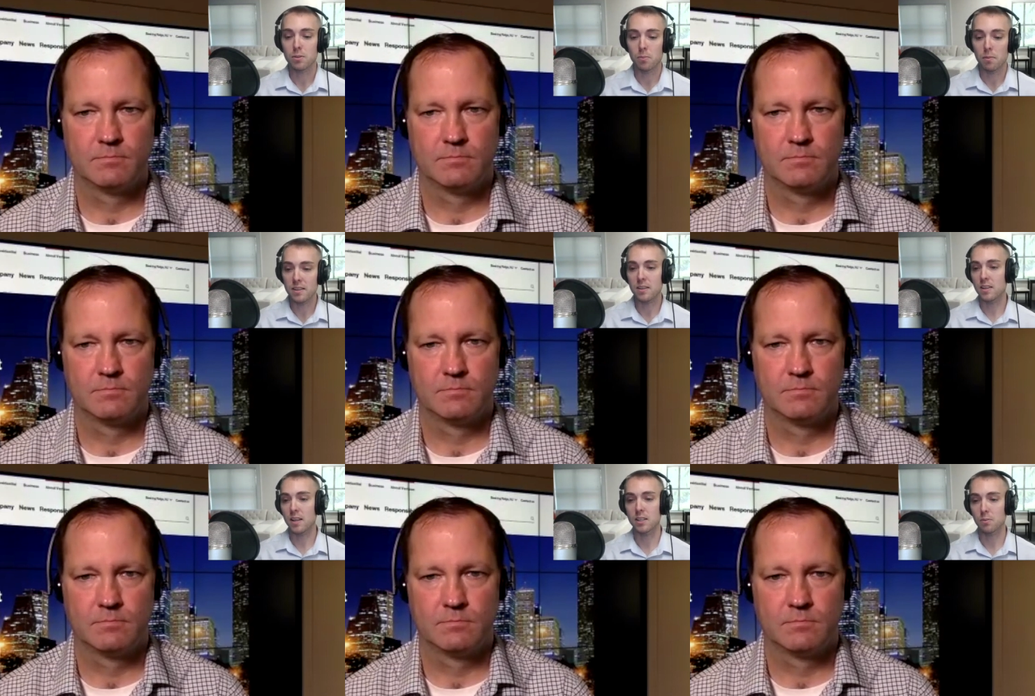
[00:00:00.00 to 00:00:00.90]
Speaker 1: to do some
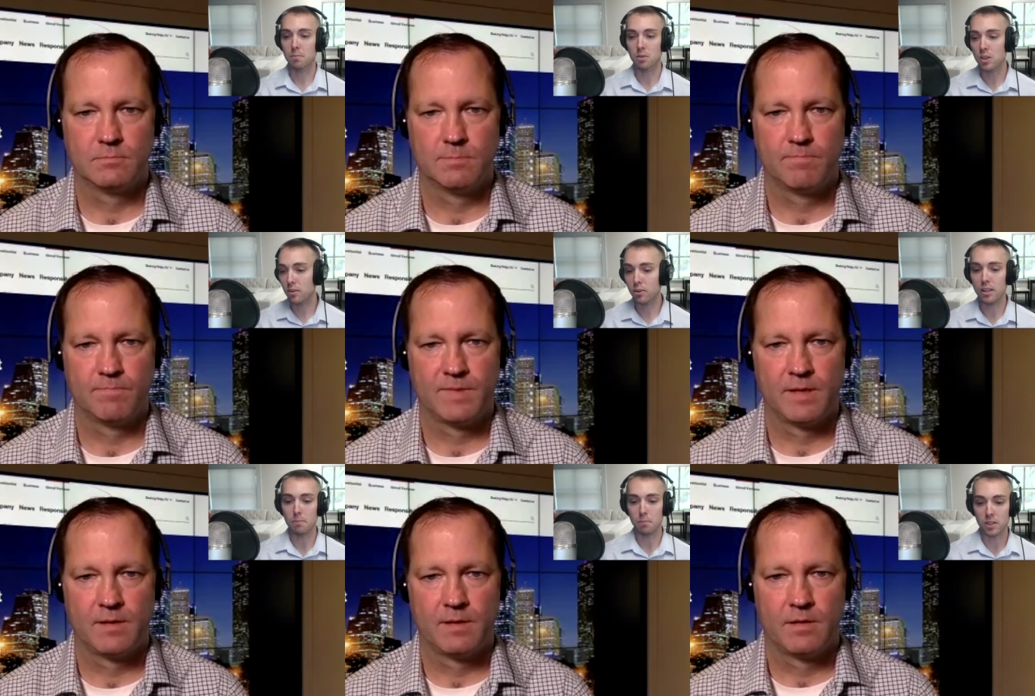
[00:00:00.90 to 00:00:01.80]
amazing things with
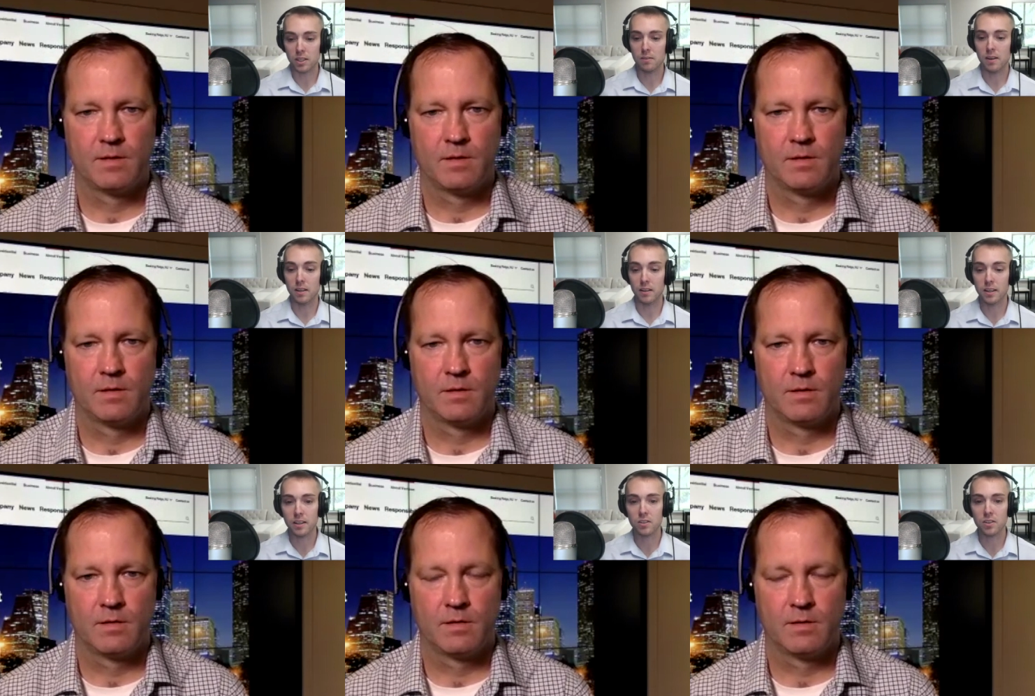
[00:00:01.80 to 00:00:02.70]
machine learning and predictive
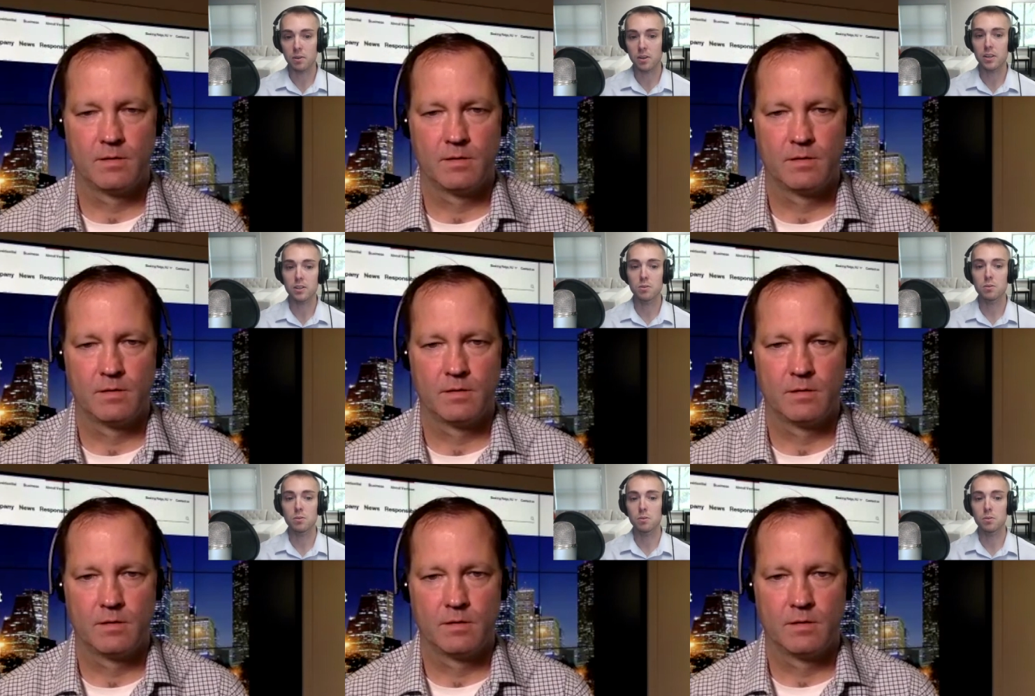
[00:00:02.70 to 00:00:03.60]
analytics. I'm
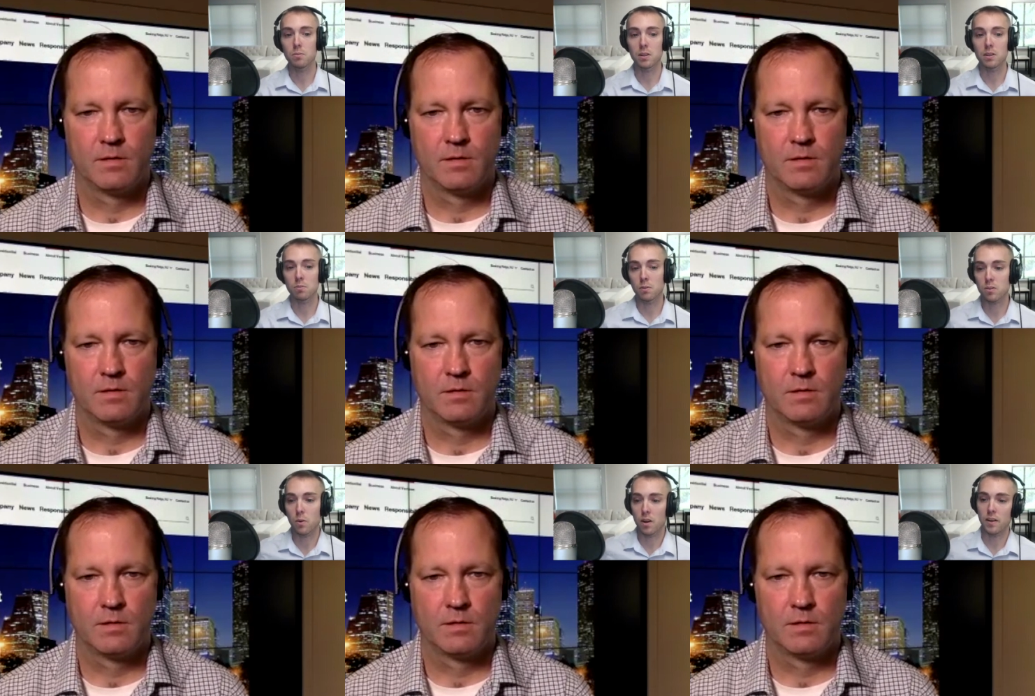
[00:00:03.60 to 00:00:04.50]
curious to
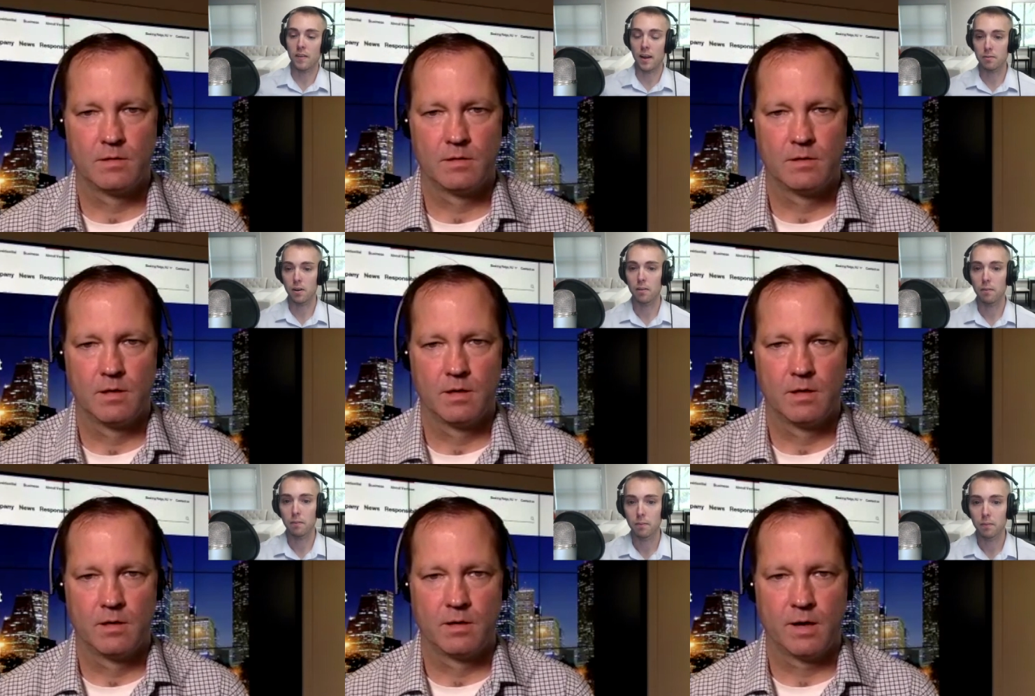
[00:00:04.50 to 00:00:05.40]
what's, what's going on on that
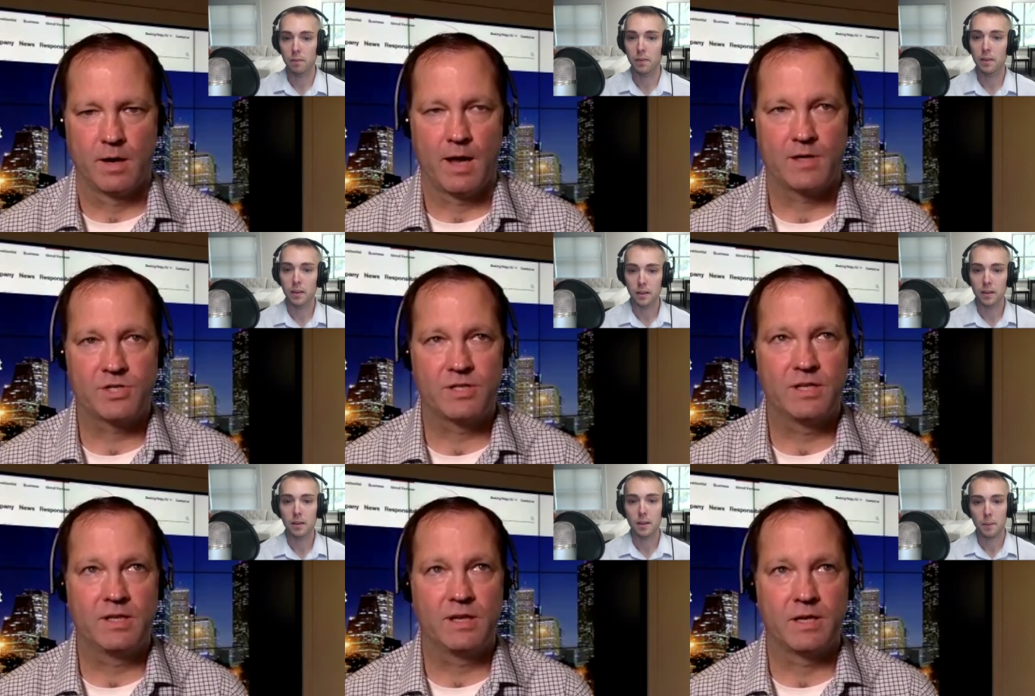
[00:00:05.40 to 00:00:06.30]
front.
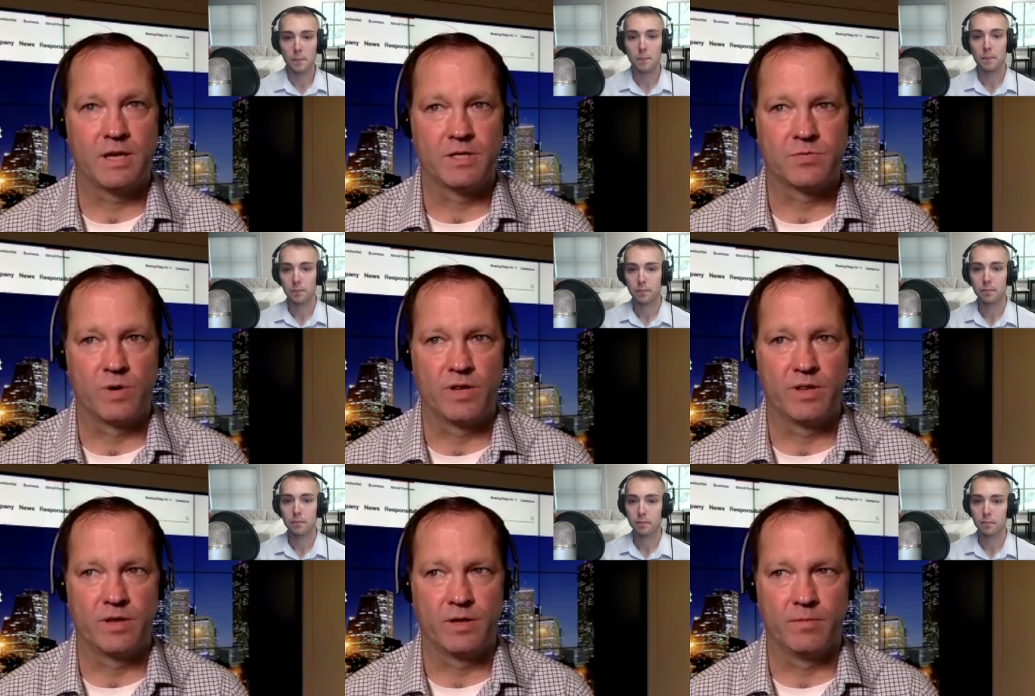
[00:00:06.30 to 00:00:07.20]
Speaker 2: Actually, it's one
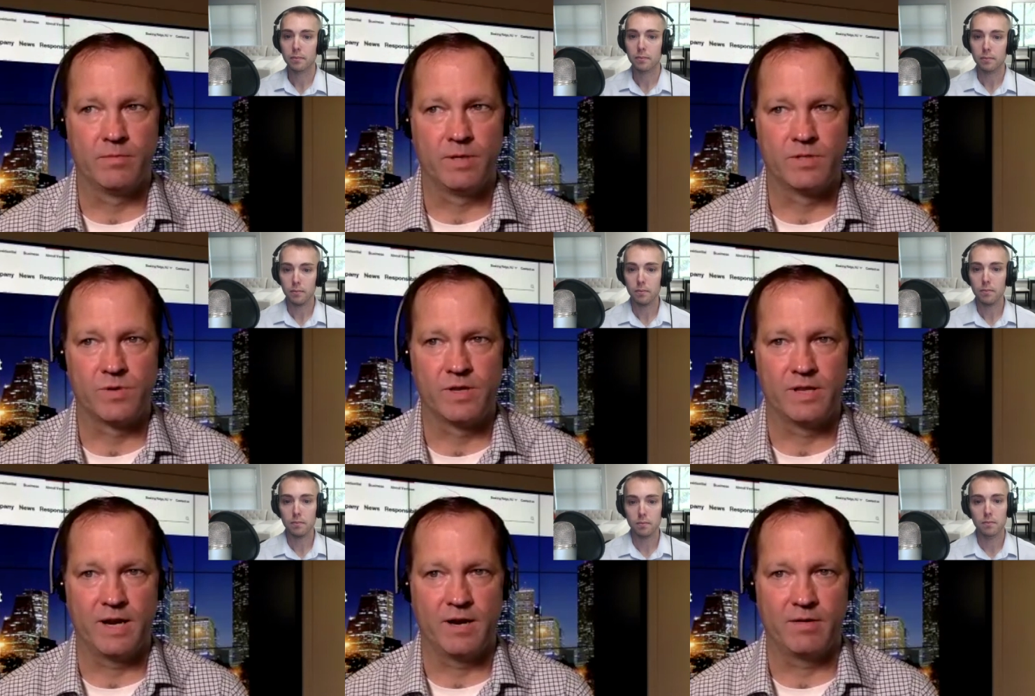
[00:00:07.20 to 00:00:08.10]
of the, it's one of
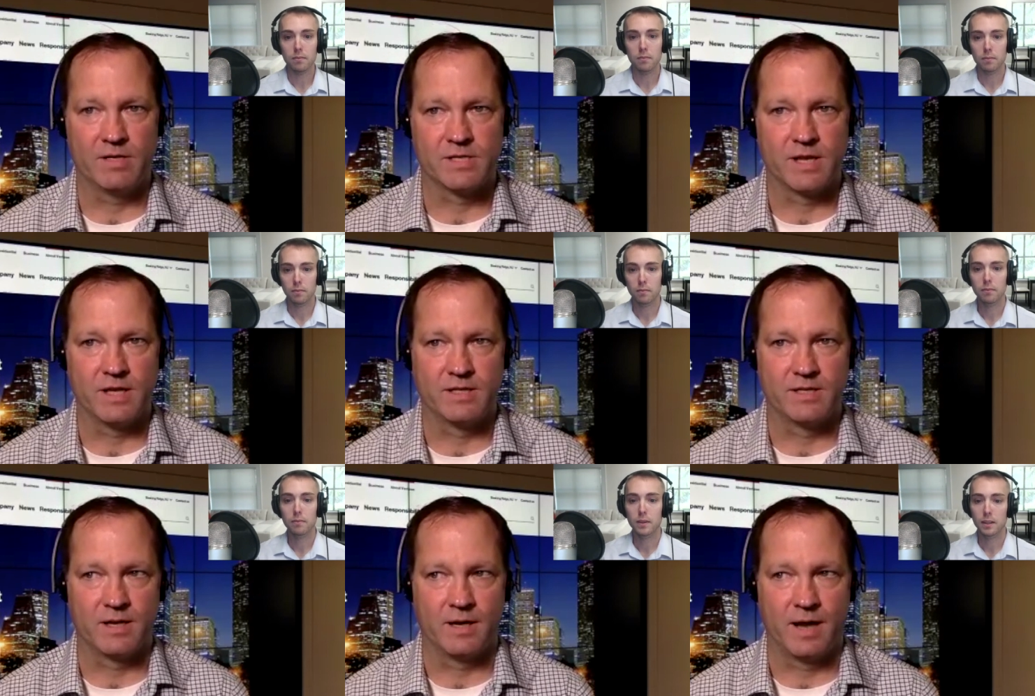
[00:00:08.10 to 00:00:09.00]
the areas that
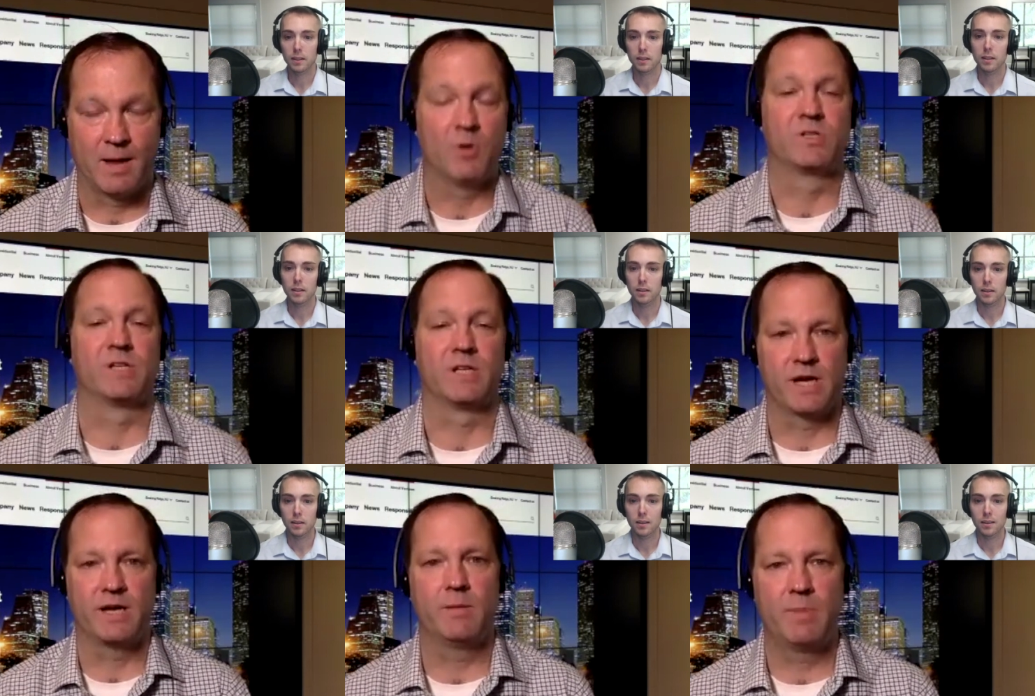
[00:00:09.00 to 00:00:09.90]
uh, I'm most
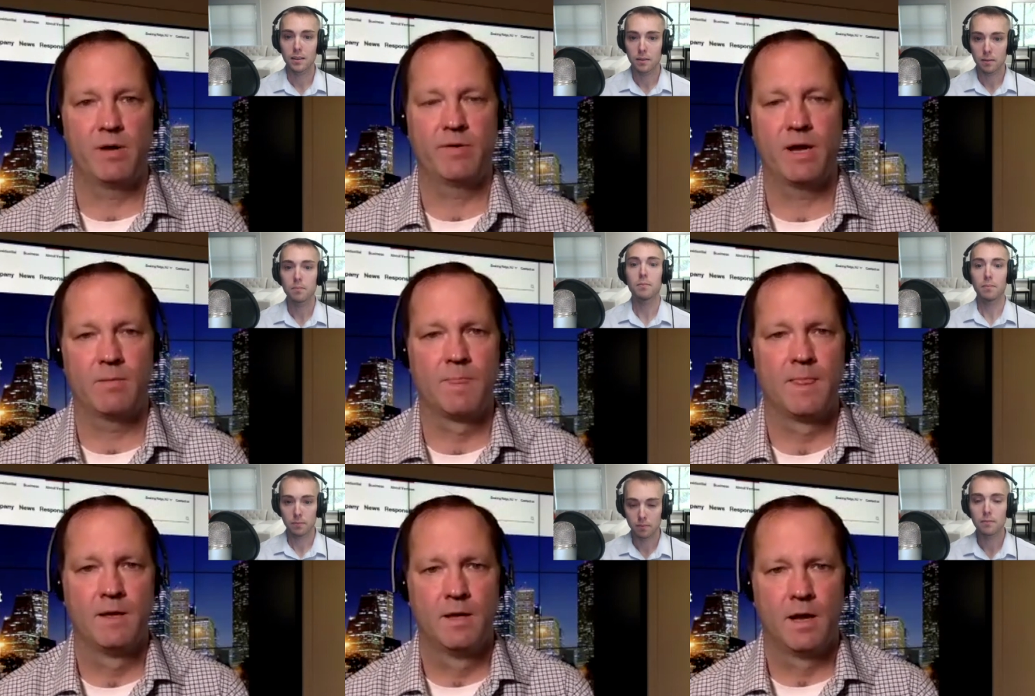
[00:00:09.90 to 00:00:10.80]
excited about now,
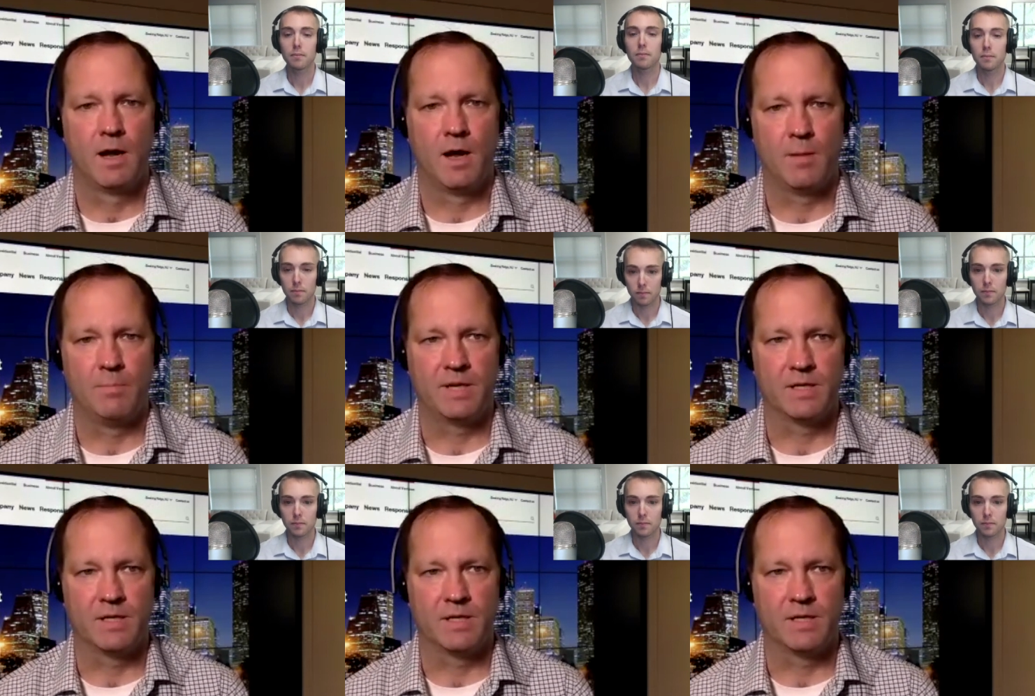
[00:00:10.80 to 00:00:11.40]
uh,